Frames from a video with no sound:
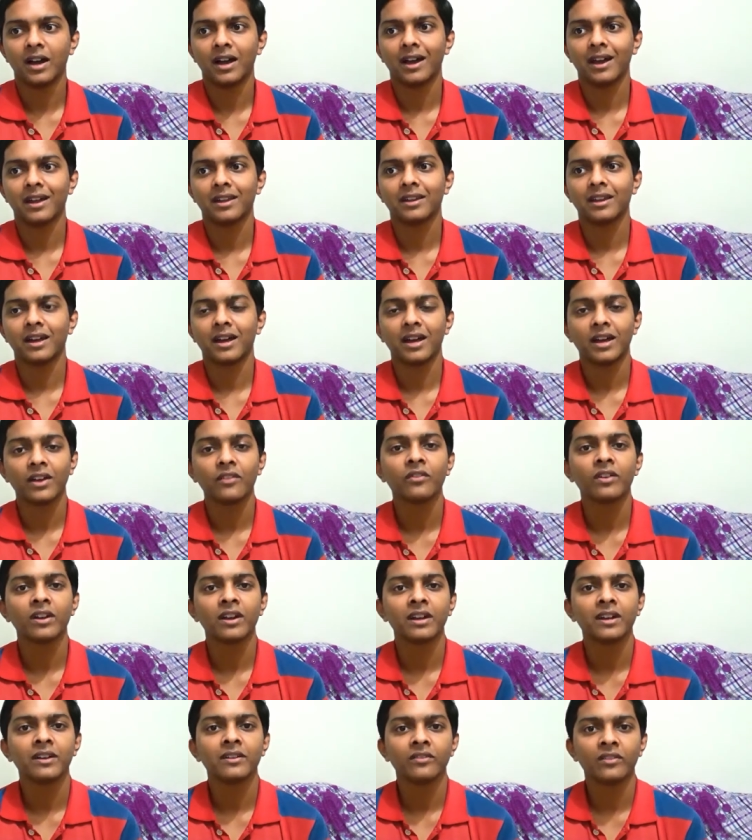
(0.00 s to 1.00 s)
and i
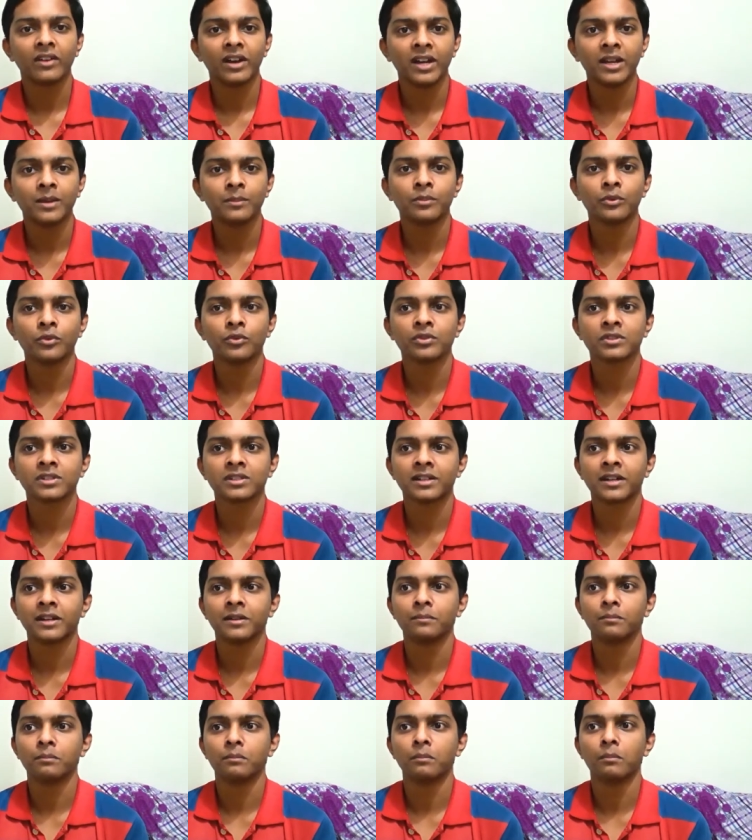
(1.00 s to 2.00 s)
haven't really
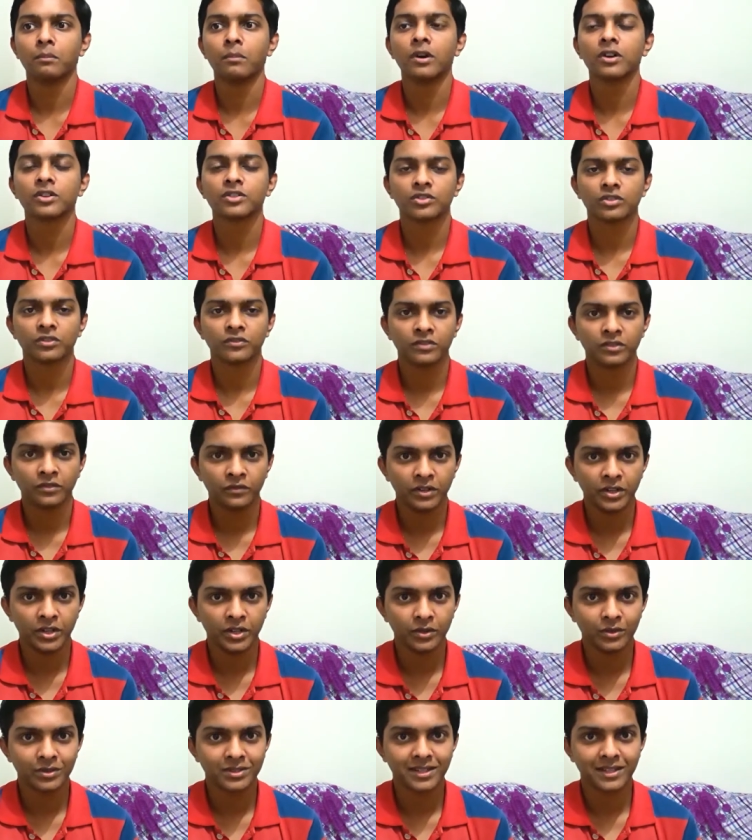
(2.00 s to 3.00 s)
posted much of the
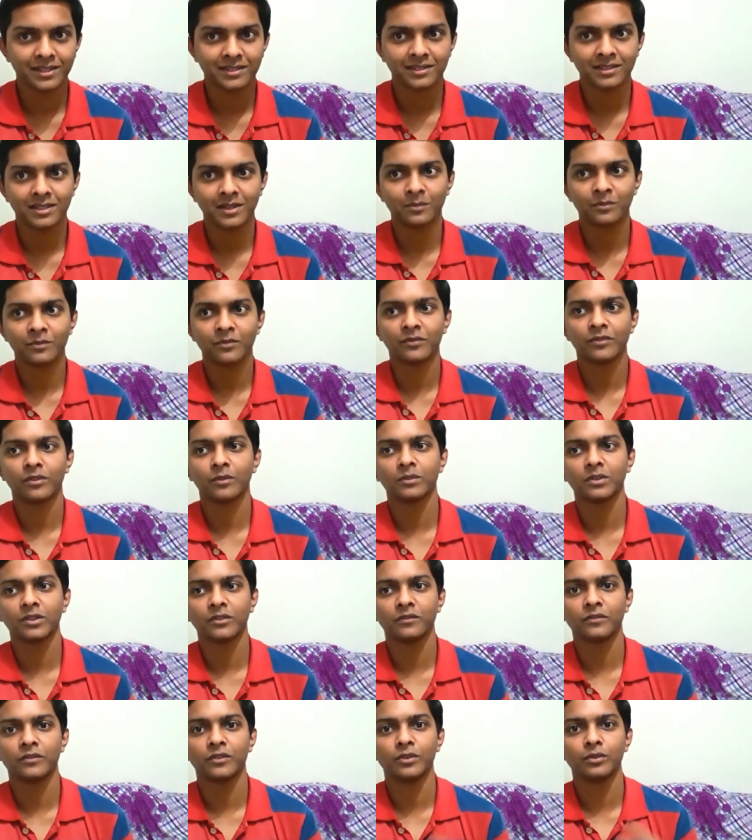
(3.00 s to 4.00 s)
videos except from the
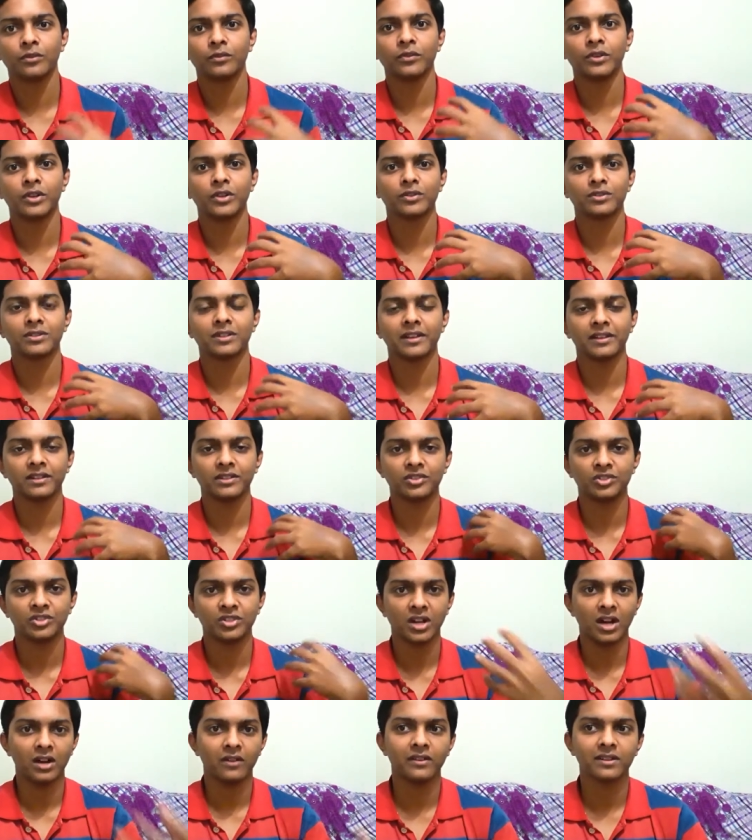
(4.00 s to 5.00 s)
few videos like
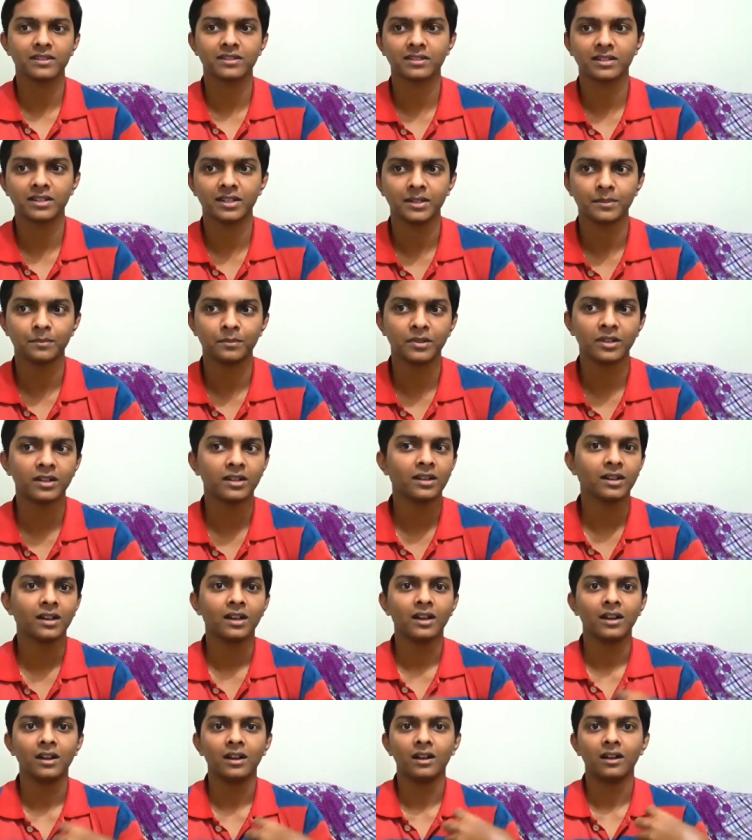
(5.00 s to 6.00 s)
javascript
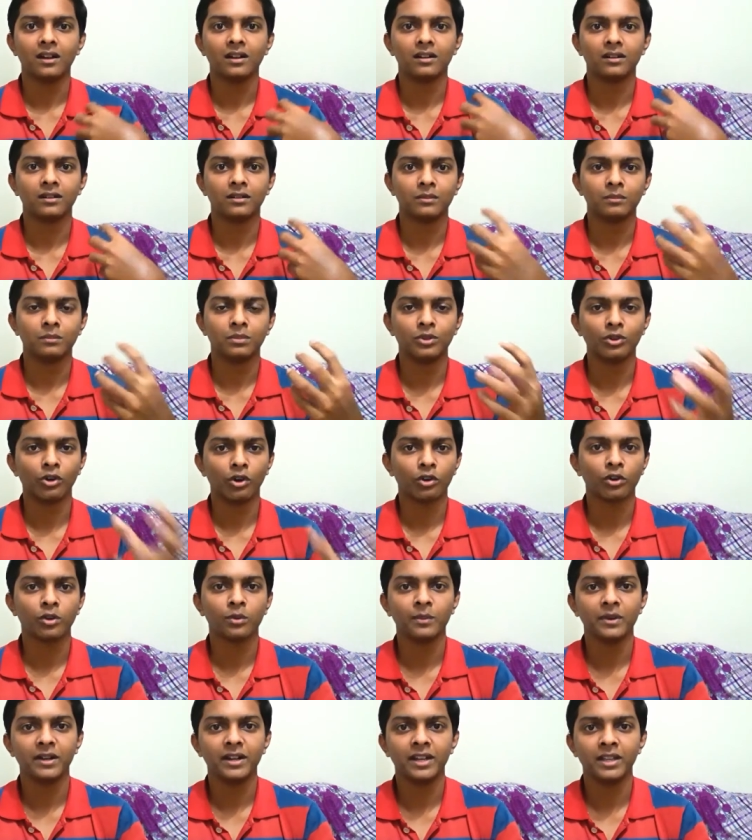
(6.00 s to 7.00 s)

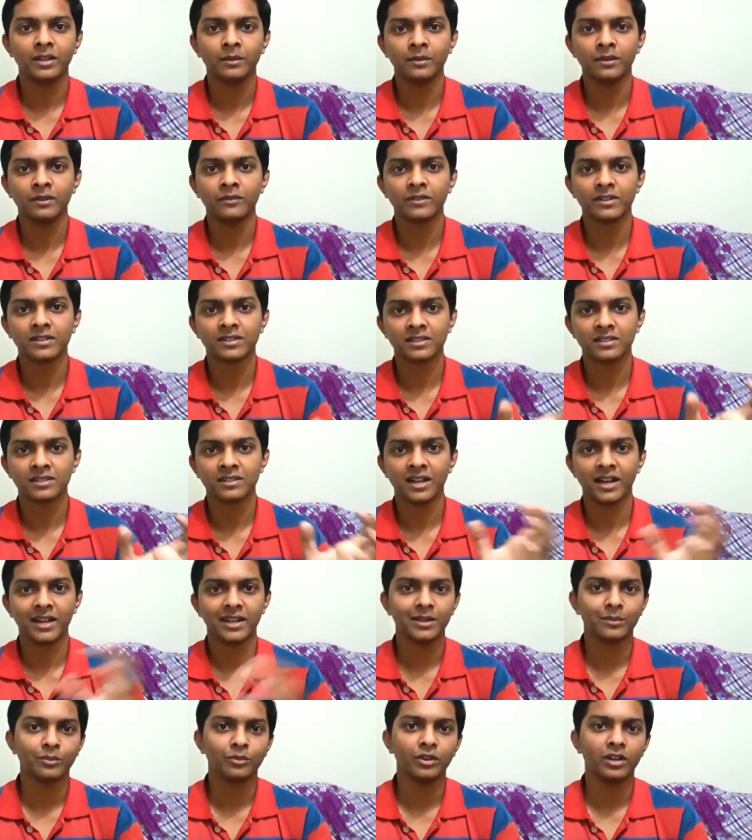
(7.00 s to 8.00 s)
document DB versus
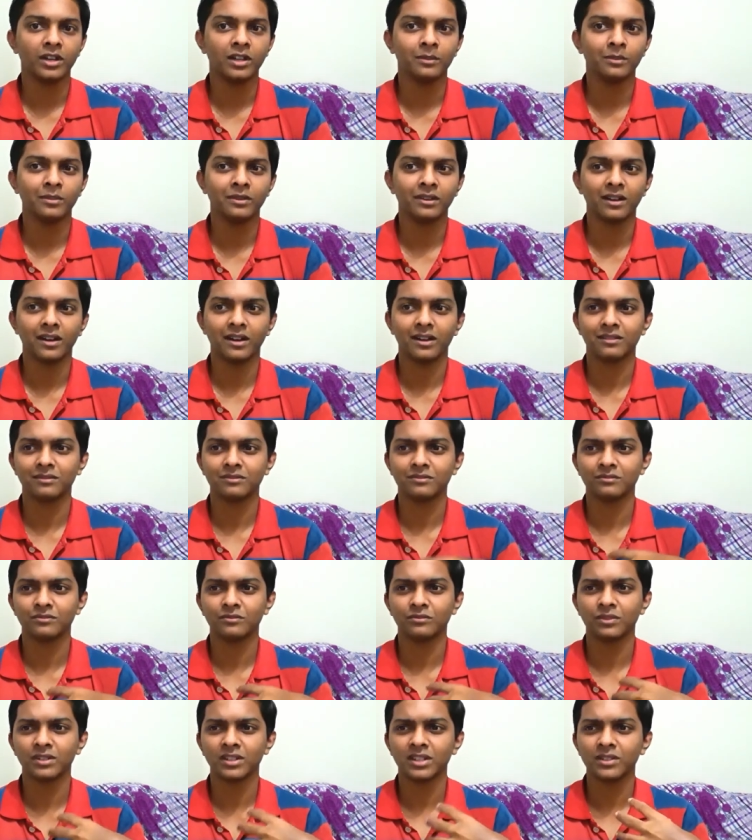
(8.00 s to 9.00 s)
DynamoDB and
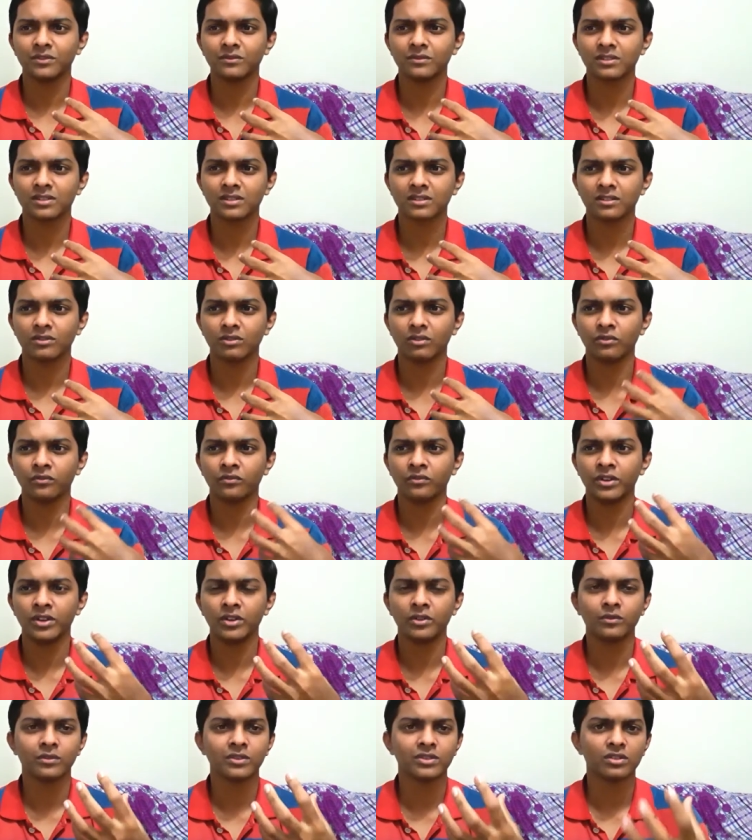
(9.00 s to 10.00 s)
one thing was of
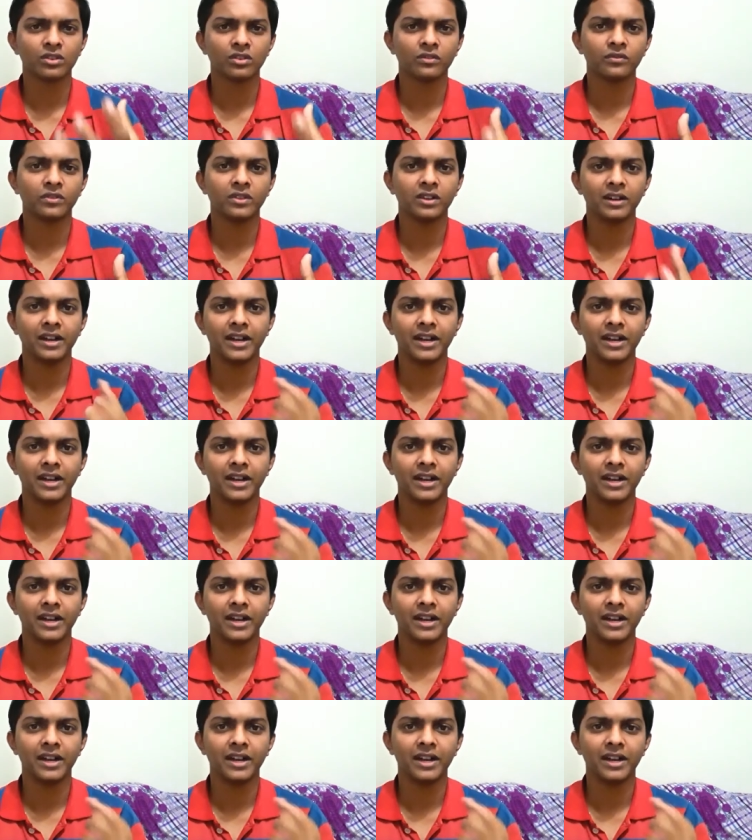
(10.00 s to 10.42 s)
video was of the